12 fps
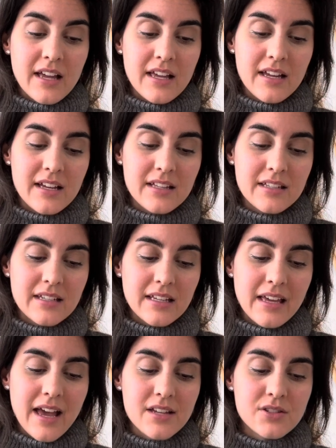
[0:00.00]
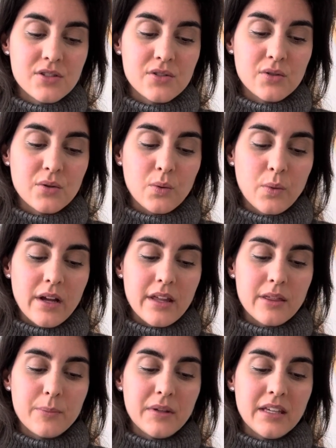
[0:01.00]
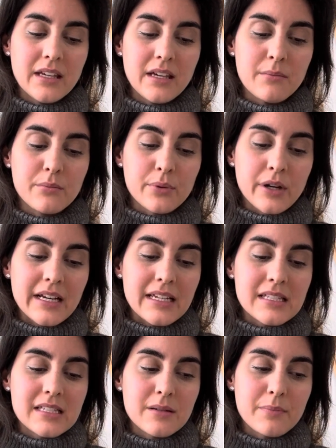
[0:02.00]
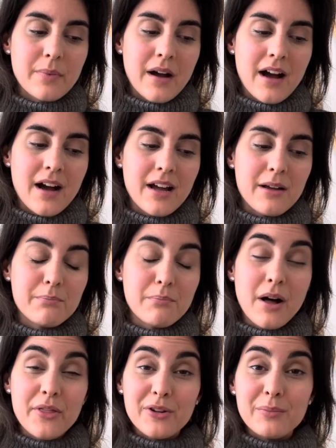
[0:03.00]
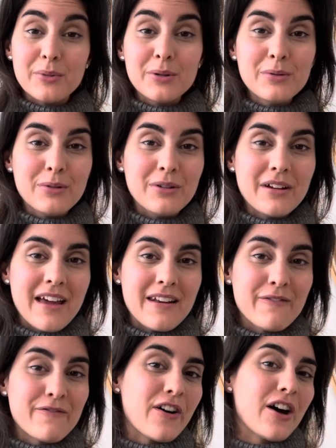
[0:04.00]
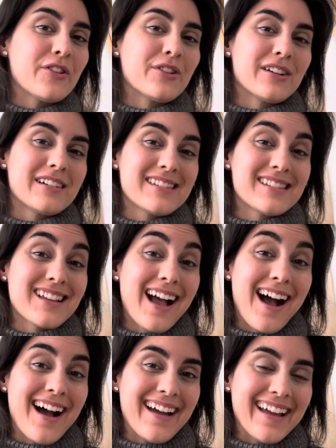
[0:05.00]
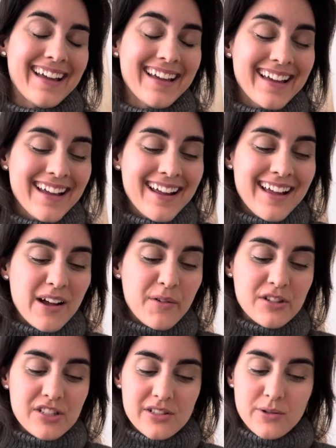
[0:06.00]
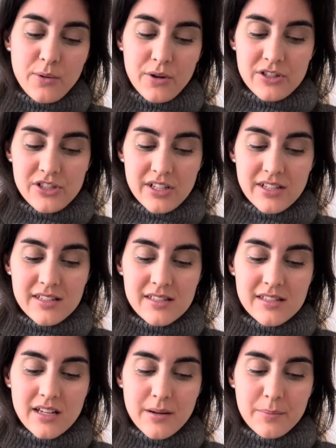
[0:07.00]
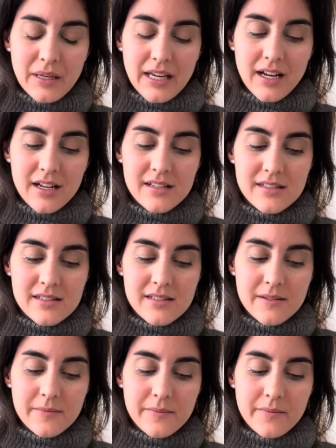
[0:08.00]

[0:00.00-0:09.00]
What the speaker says: and it has to do with being embraced by Mother Moon and Father Sky, which is gorgeous because